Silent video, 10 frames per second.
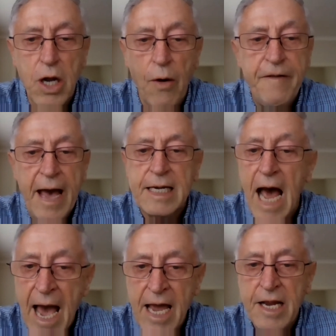so in fact,
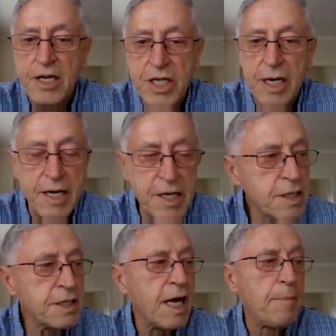age
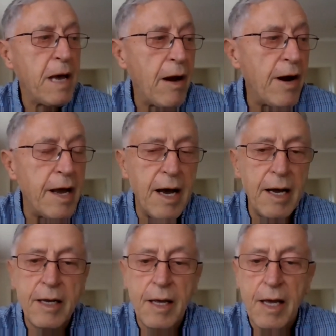isn't a barrier,
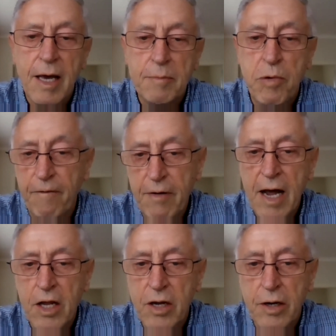
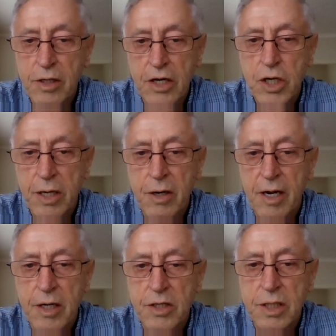provided cognition
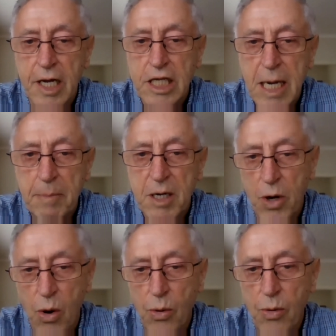is
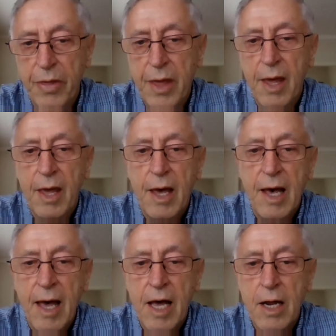acceptable.
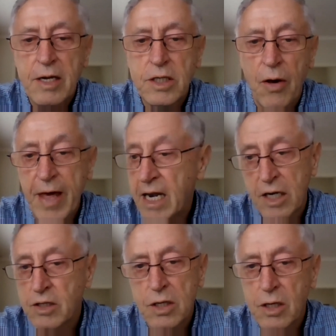So that
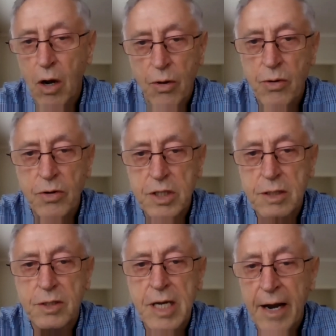includes
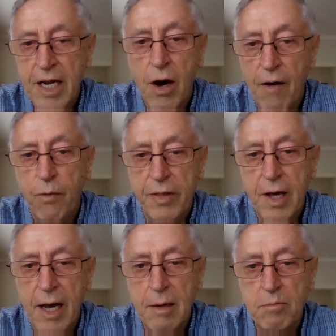starting off with
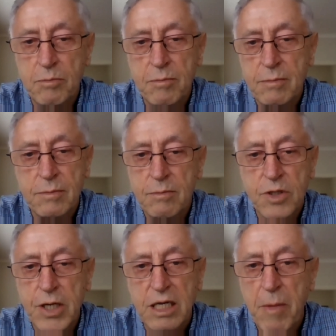a
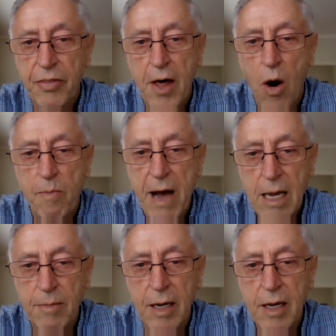6-month-old
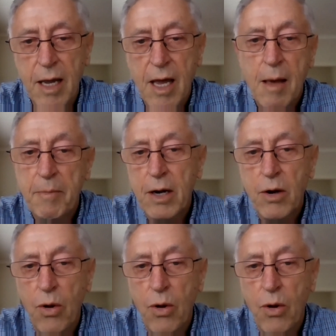baby, but